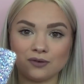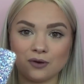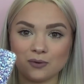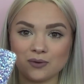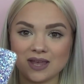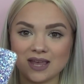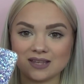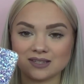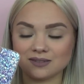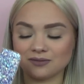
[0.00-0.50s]

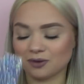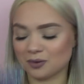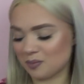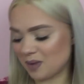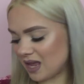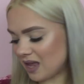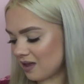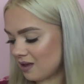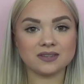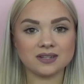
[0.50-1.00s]
phone case for
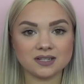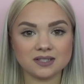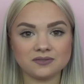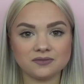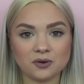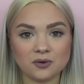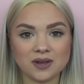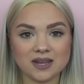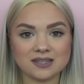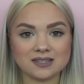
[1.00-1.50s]
me. The next
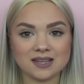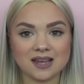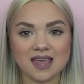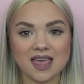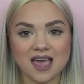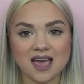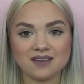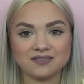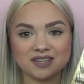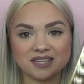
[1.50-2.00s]
phone case I
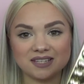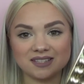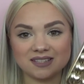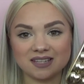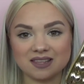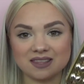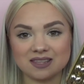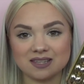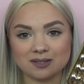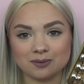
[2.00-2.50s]
have is
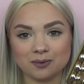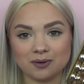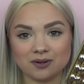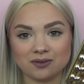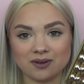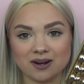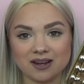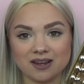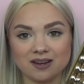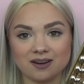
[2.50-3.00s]
this one
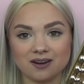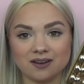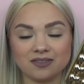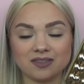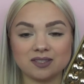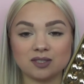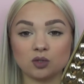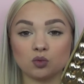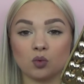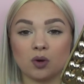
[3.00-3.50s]
right here, and
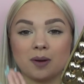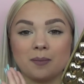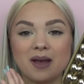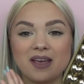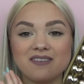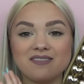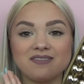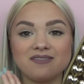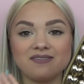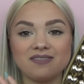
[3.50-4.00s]
this is one of
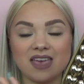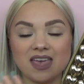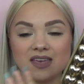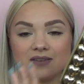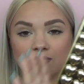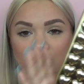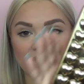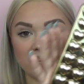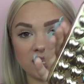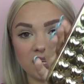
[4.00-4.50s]
my
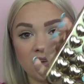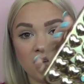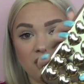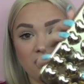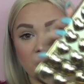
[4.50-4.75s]
favorite